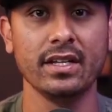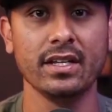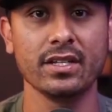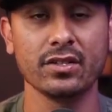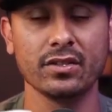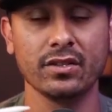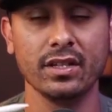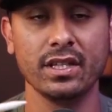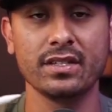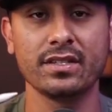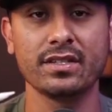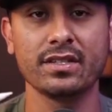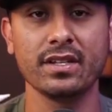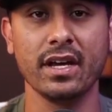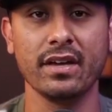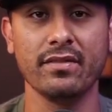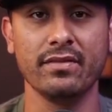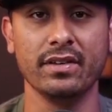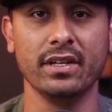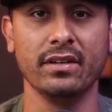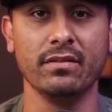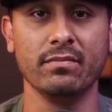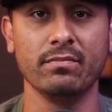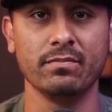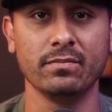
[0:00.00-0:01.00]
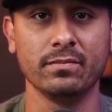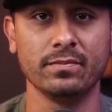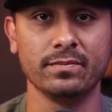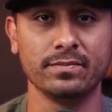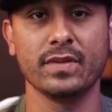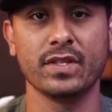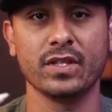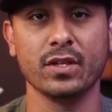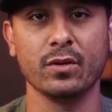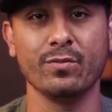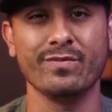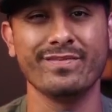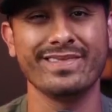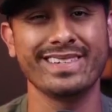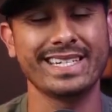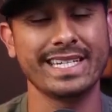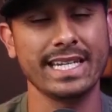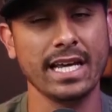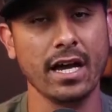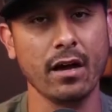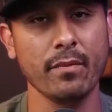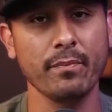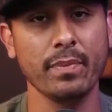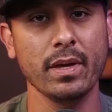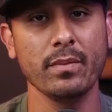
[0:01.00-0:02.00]
So let's dive in. So
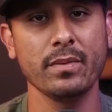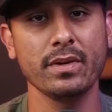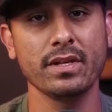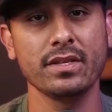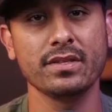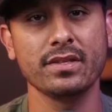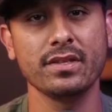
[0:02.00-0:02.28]
down payment